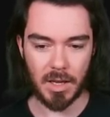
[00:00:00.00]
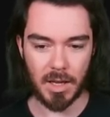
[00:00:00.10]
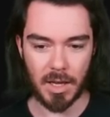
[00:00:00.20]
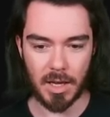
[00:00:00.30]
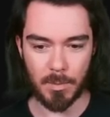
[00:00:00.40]

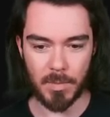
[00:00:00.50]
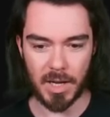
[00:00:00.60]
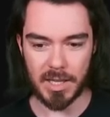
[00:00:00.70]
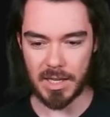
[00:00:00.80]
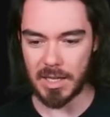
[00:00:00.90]
I
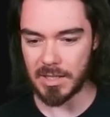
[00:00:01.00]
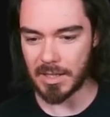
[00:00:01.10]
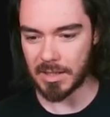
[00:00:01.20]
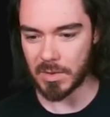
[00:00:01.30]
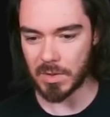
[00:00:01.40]
think he
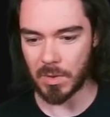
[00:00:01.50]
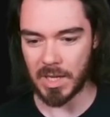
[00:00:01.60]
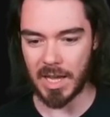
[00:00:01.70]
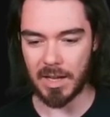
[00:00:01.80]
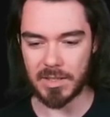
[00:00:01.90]
said this is
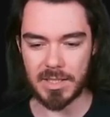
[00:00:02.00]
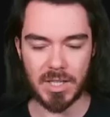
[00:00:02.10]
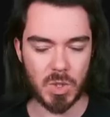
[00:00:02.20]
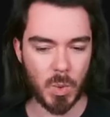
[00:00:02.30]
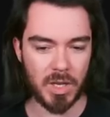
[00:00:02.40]
only
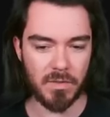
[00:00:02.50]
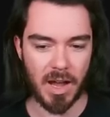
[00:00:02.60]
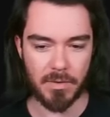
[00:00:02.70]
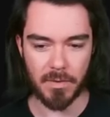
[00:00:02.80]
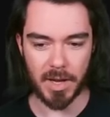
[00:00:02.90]
stage
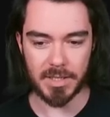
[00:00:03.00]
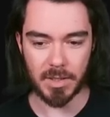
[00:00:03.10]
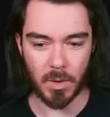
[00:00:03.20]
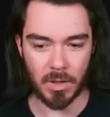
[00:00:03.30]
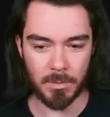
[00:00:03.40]
25 of Ice
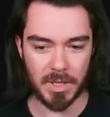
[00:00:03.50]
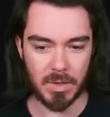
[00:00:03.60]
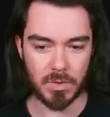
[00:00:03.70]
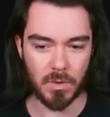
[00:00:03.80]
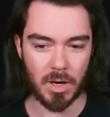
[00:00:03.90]
Golem, but he
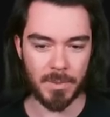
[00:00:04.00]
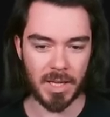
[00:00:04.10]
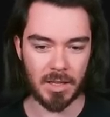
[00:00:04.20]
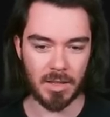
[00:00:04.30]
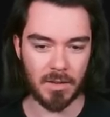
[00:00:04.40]
was farming
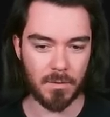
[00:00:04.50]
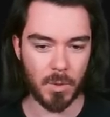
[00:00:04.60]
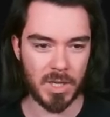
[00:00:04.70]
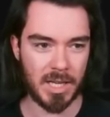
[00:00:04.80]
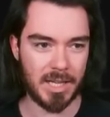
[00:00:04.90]
it in like
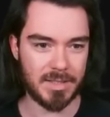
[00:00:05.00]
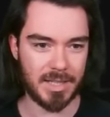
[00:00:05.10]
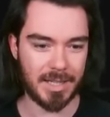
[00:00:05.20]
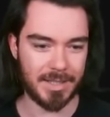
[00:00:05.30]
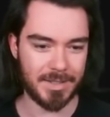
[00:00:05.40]
48
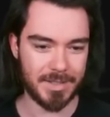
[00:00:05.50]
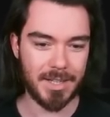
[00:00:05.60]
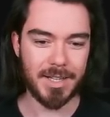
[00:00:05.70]
seconds.